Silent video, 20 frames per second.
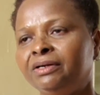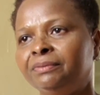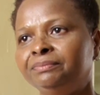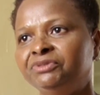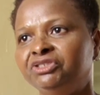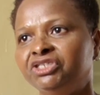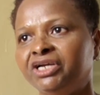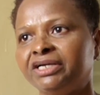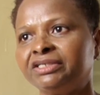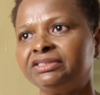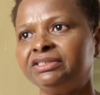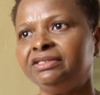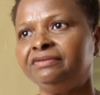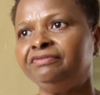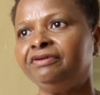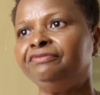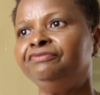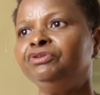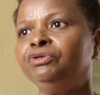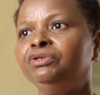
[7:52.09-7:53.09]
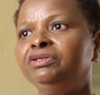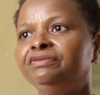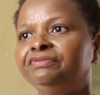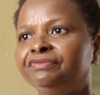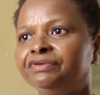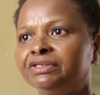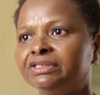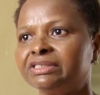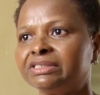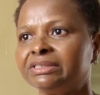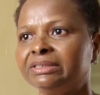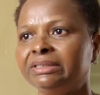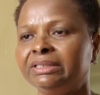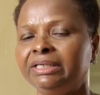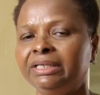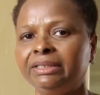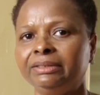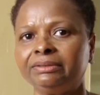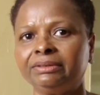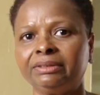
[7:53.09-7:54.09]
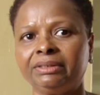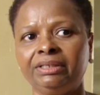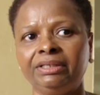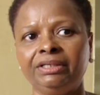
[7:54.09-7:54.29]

objective of universal health